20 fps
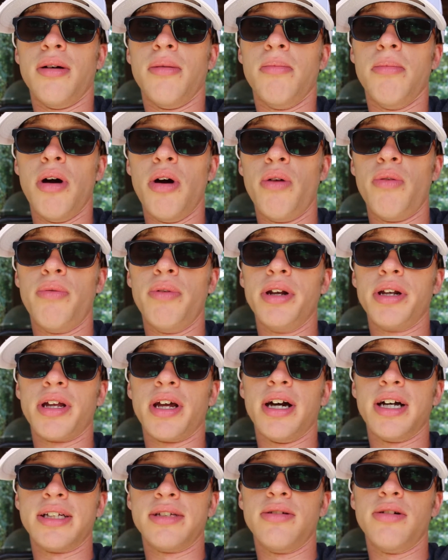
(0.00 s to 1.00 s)
both when
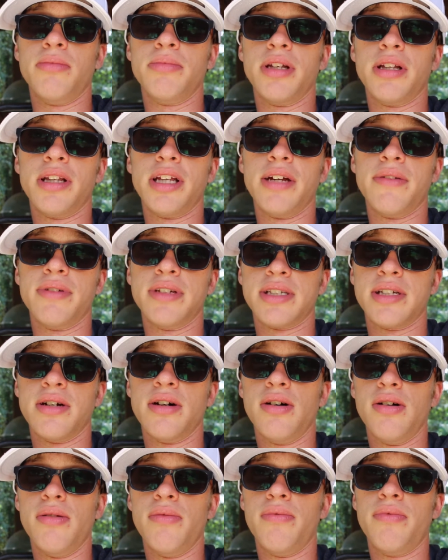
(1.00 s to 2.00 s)
God told him to leave his
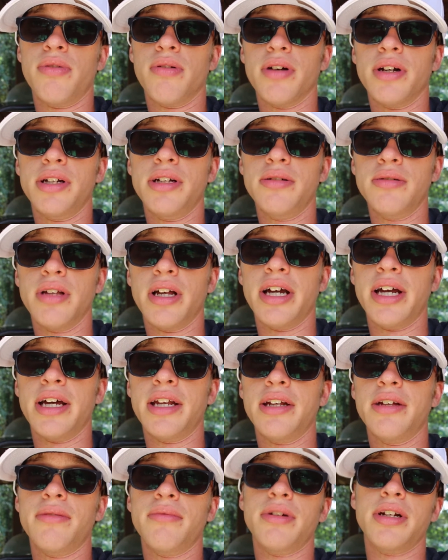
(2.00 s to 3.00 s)
home for a new
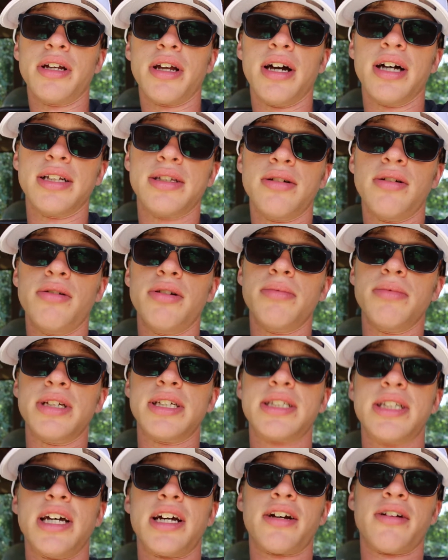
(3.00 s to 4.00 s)
land and when God told him to
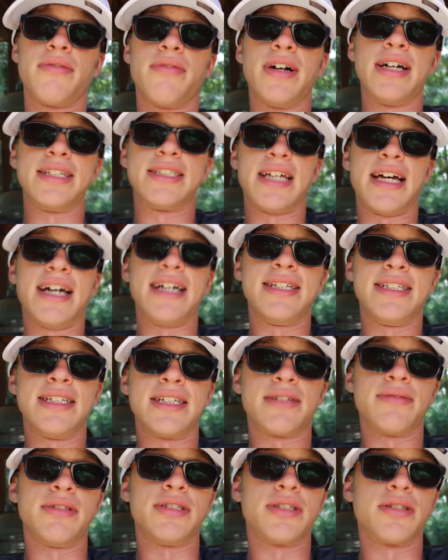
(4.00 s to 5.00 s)
sacrifice
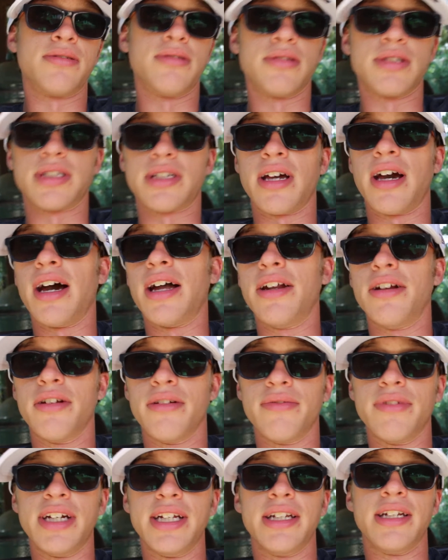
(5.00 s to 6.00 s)
Isaac, which of course God
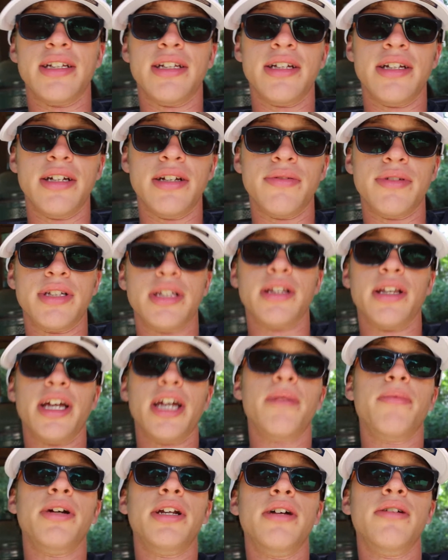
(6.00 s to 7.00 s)
intervened at the end with the
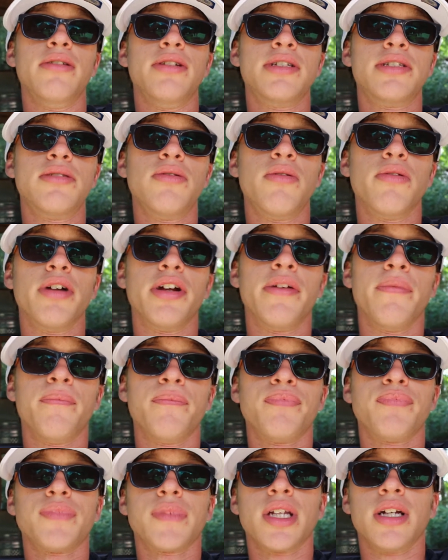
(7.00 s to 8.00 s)
lamb. We know the story.
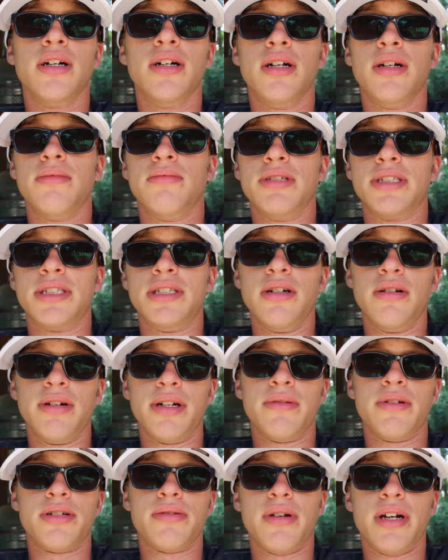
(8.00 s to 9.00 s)
But still,
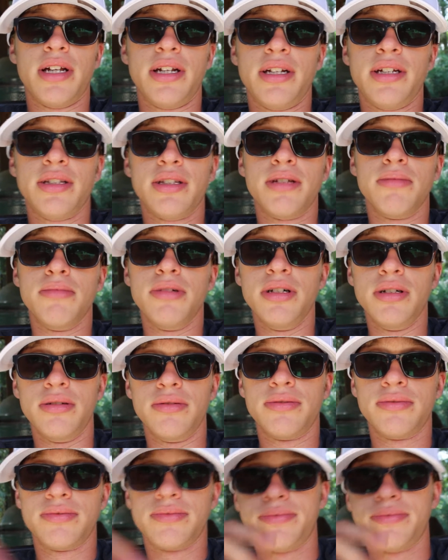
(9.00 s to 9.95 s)
he was ready to move.